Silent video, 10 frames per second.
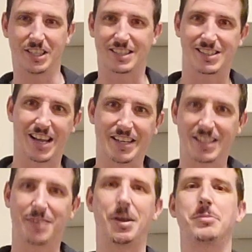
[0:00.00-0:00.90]

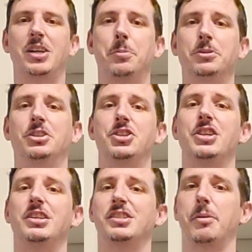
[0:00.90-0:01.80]
exciting, maybe I'll put the
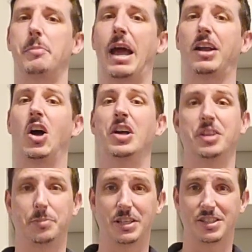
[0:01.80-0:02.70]
cheese back on
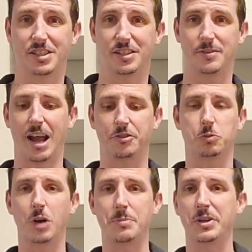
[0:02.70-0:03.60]
the pizza, after
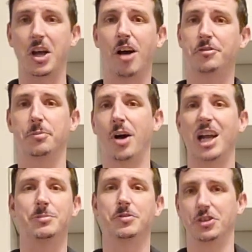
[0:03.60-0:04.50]
wiping off the
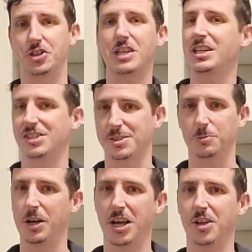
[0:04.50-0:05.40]
bottom of the cheese as
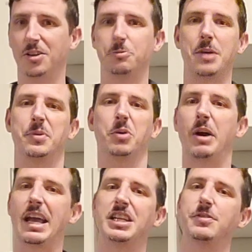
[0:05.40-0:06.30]
well, wiping
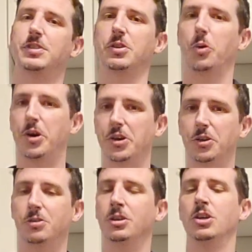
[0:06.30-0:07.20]
away any of the
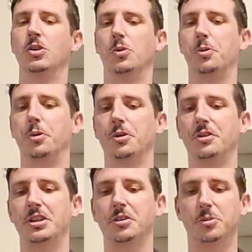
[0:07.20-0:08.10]
oil or
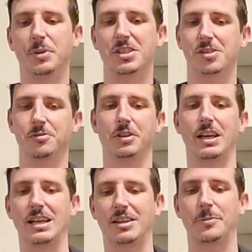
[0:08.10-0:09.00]
the little bits of
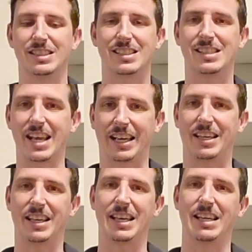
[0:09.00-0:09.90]
like
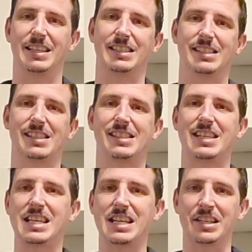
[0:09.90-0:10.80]
stick and
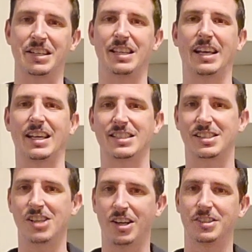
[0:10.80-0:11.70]
seed that get
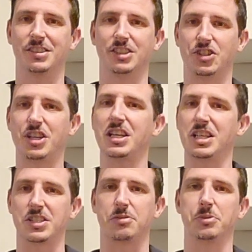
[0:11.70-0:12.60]
stuck to the
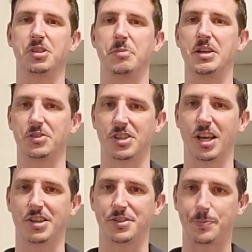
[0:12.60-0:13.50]
cheese from the tomato
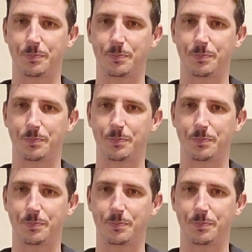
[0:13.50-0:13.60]
sauce.